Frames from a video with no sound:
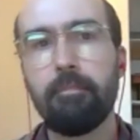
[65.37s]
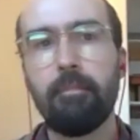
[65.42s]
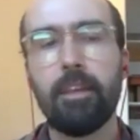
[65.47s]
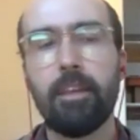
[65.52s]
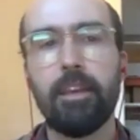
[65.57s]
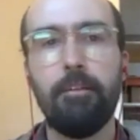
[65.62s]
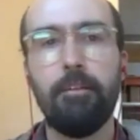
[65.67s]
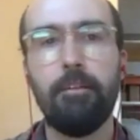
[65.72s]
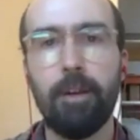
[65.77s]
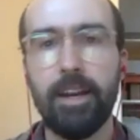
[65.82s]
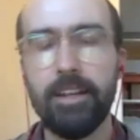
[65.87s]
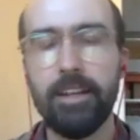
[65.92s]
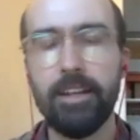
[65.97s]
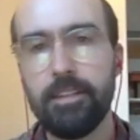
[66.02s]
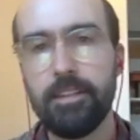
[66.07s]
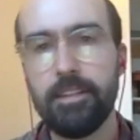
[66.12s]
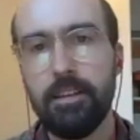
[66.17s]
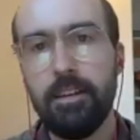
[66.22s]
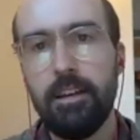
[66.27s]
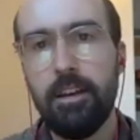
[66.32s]
He writes,
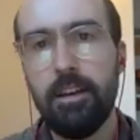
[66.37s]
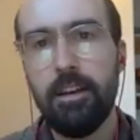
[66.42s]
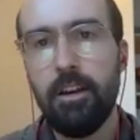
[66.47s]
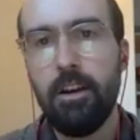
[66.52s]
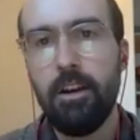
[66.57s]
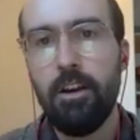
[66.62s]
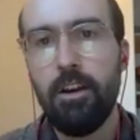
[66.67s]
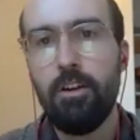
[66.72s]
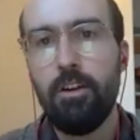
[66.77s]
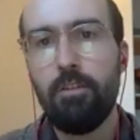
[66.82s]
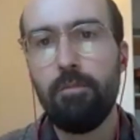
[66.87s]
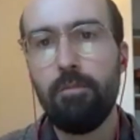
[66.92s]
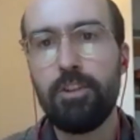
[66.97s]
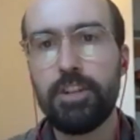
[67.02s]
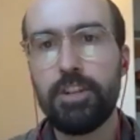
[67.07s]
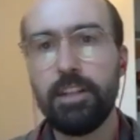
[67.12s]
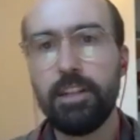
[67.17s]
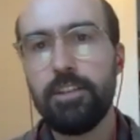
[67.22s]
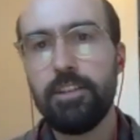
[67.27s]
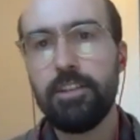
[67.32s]
"We should at
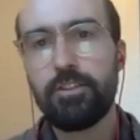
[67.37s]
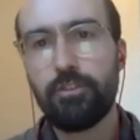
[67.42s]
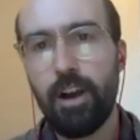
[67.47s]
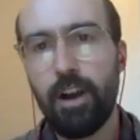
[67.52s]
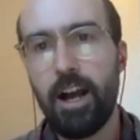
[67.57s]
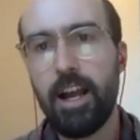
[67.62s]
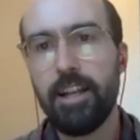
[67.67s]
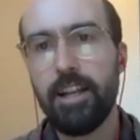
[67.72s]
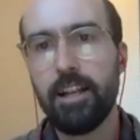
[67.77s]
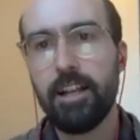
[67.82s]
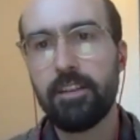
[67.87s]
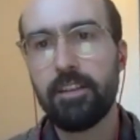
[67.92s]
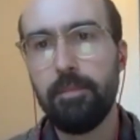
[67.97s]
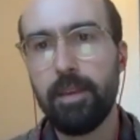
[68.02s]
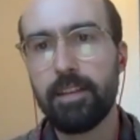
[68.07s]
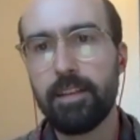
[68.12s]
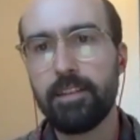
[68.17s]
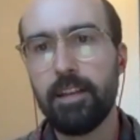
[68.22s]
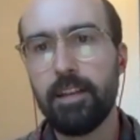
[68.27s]
least try not to mix up